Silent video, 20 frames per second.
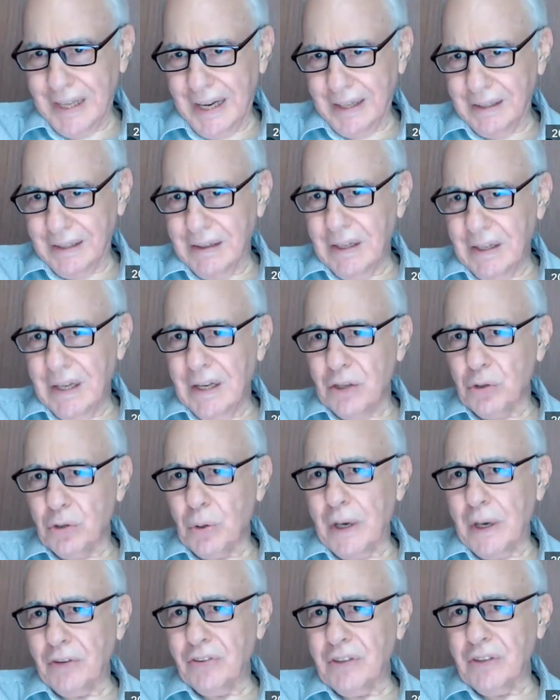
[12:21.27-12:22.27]
that
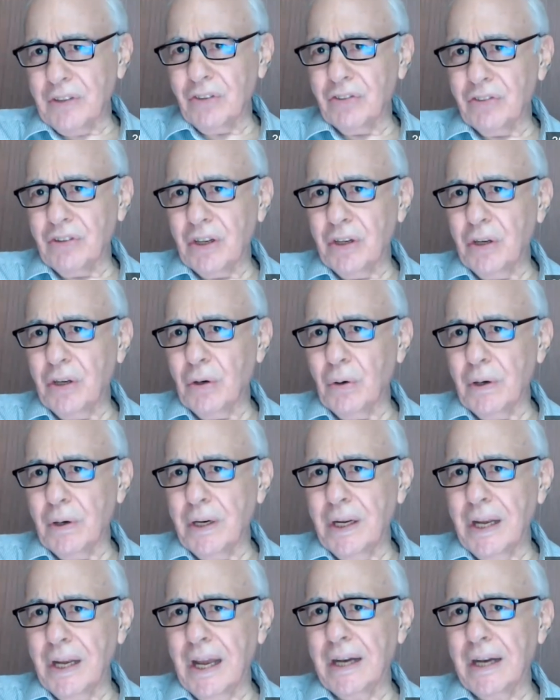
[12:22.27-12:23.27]
trust and
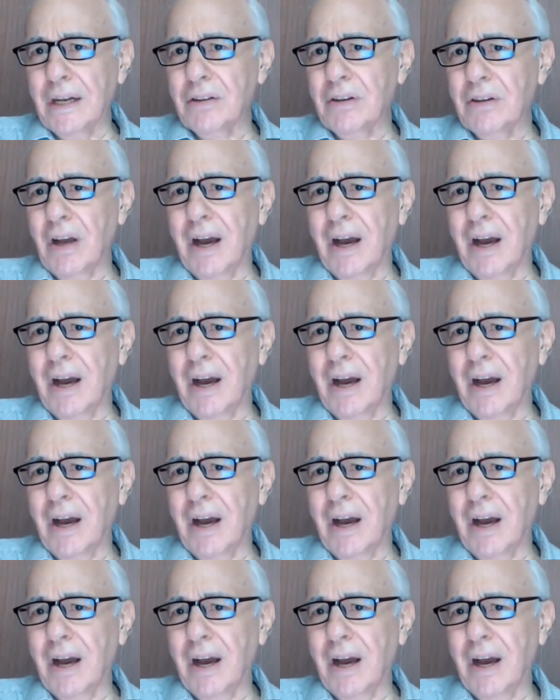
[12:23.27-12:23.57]
security at a mm-hmm.